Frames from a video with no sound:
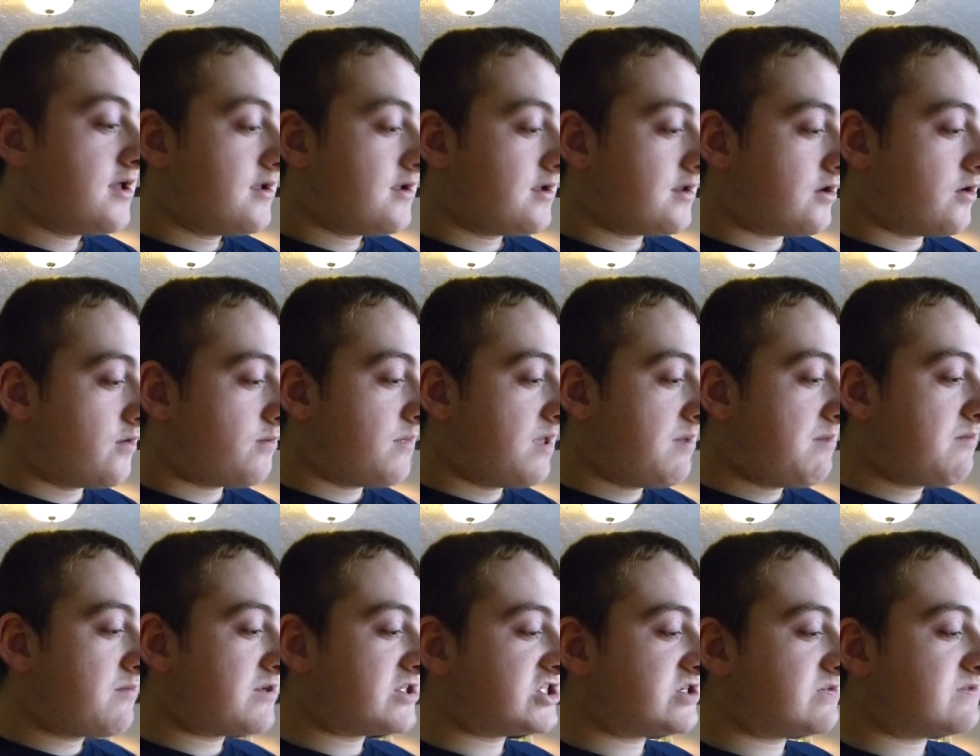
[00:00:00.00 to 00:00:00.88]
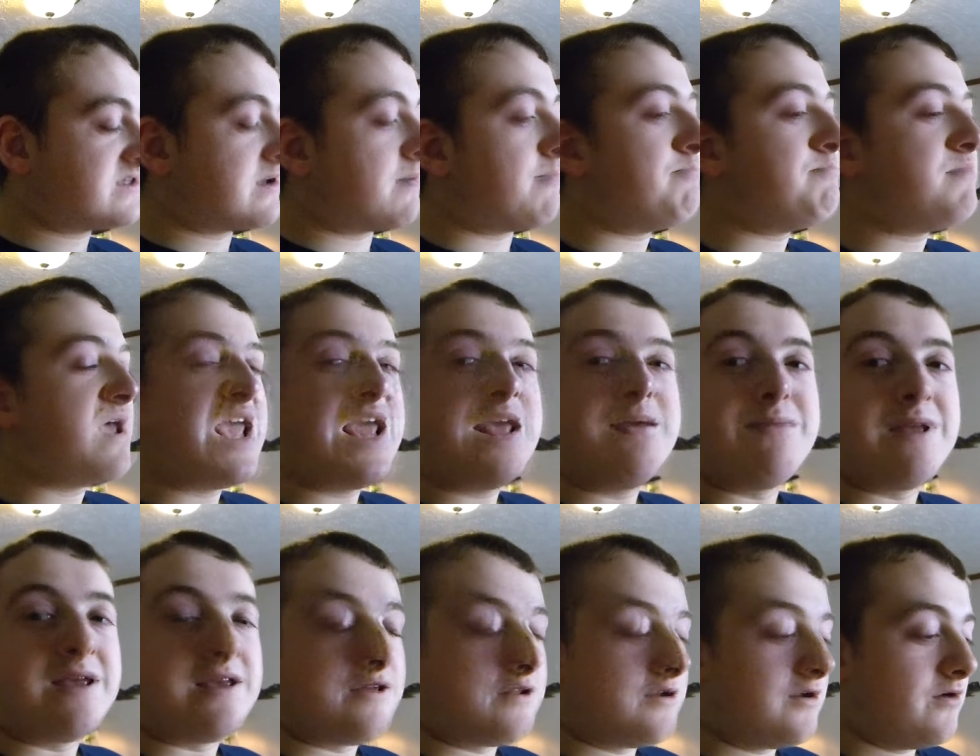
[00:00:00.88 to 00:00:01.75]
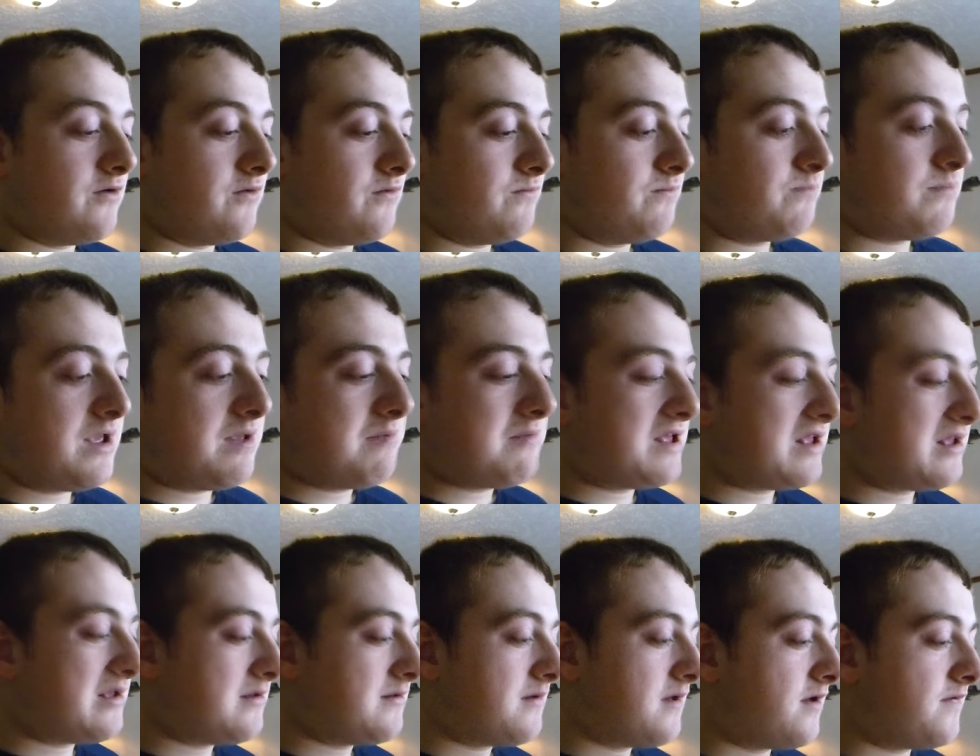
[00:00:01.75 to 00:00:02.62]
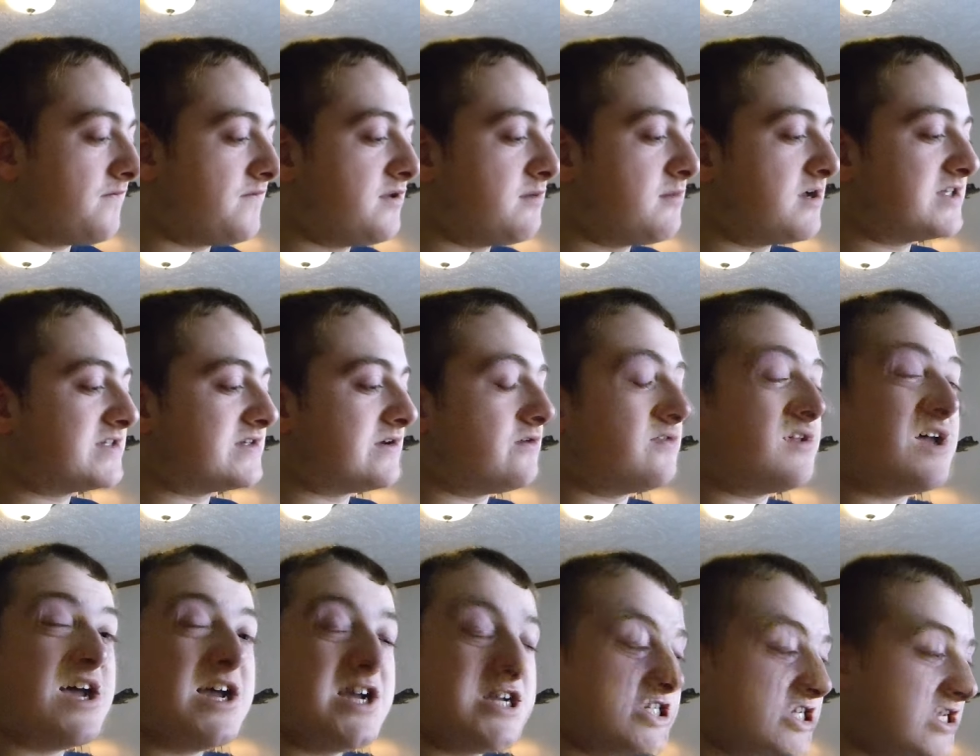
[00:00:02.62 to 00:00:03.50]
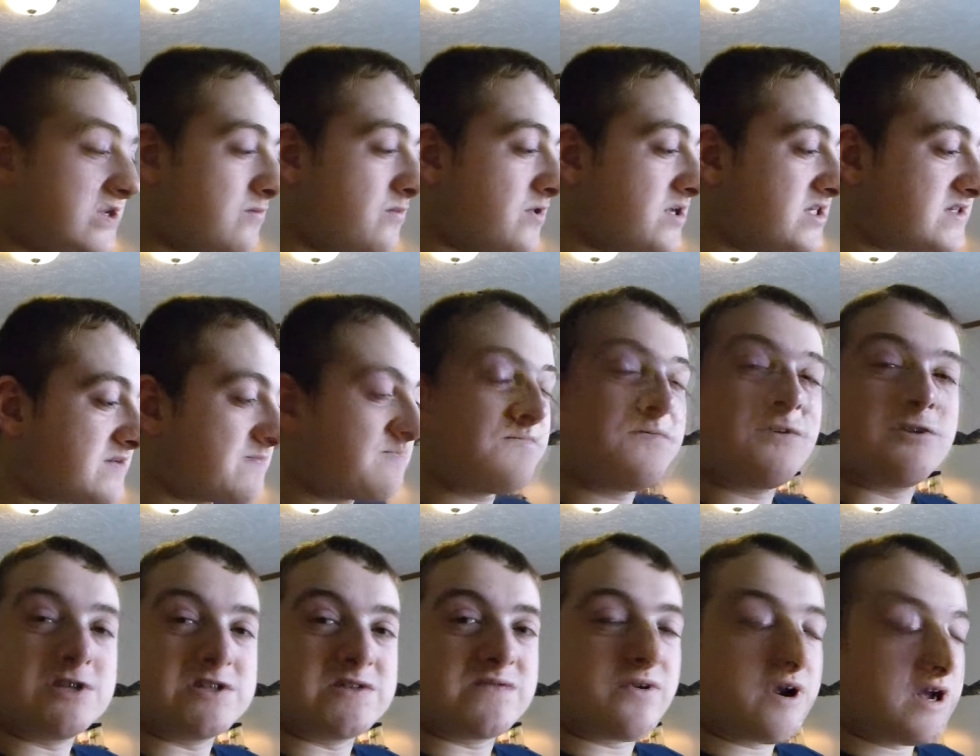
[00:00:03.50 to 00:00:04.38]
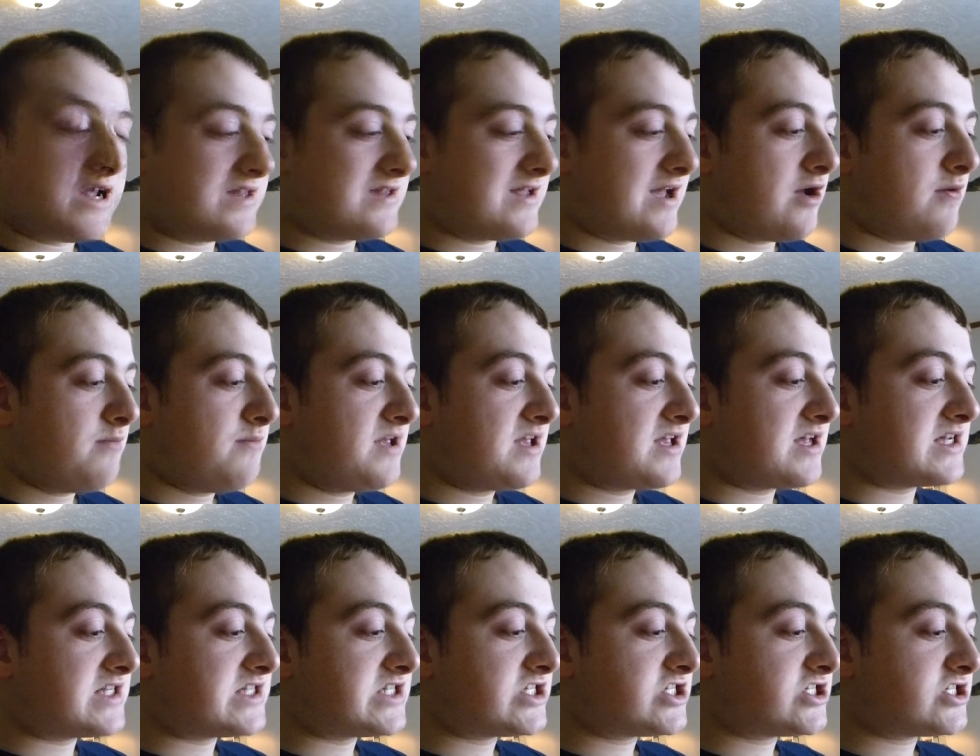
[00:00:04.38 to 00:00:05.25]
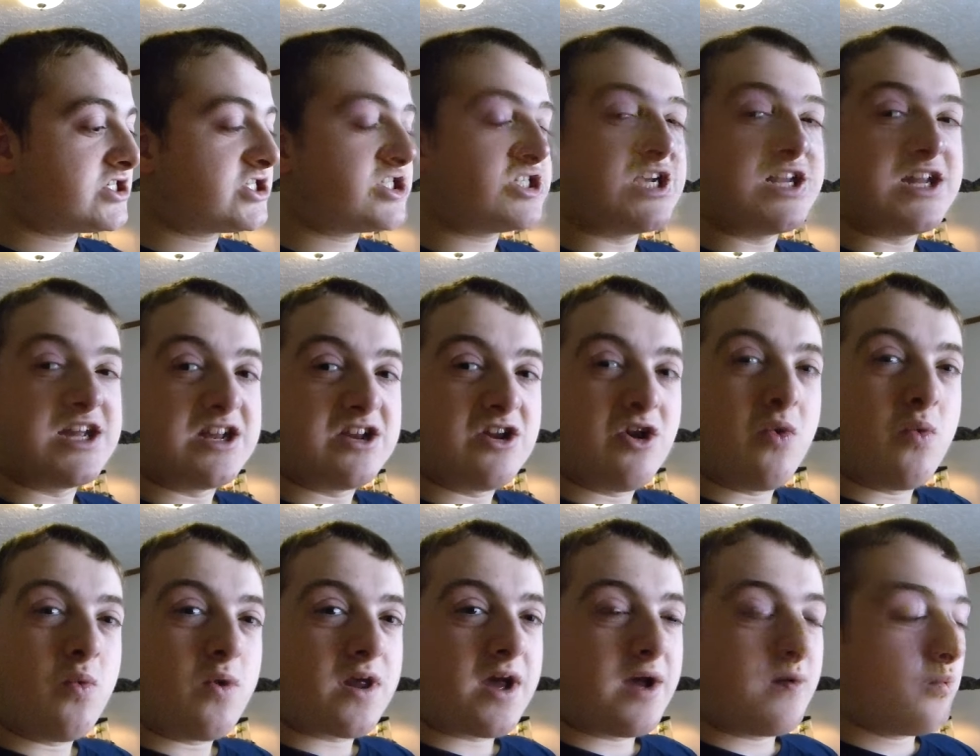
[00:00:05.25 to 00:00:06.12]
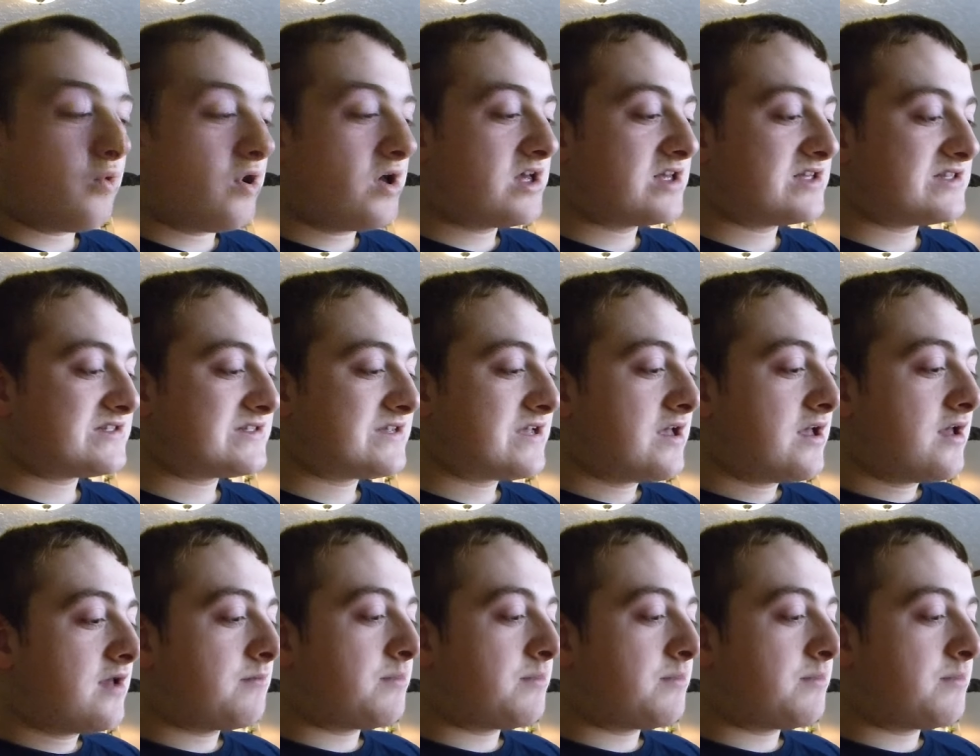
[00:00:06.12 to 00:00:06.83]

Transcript: You know, maybe when she was a baby, you know, maybe a few months old, she was at first freaked out because she didn't know what I was.